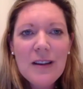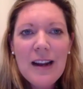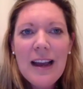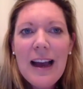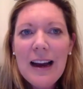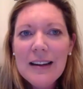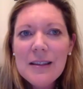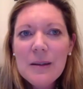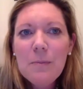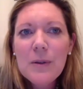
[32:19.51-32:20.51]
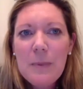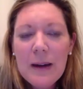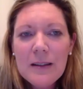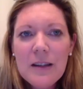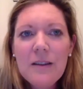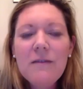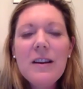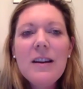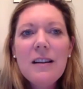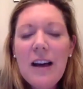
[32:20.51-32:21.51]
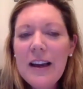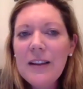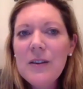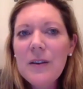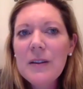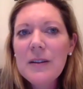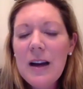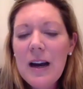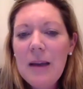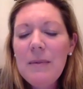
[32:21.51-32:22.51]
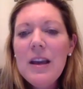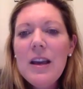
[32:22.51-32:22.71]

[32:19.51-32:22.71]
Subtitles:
And I ask prospective clients all the time,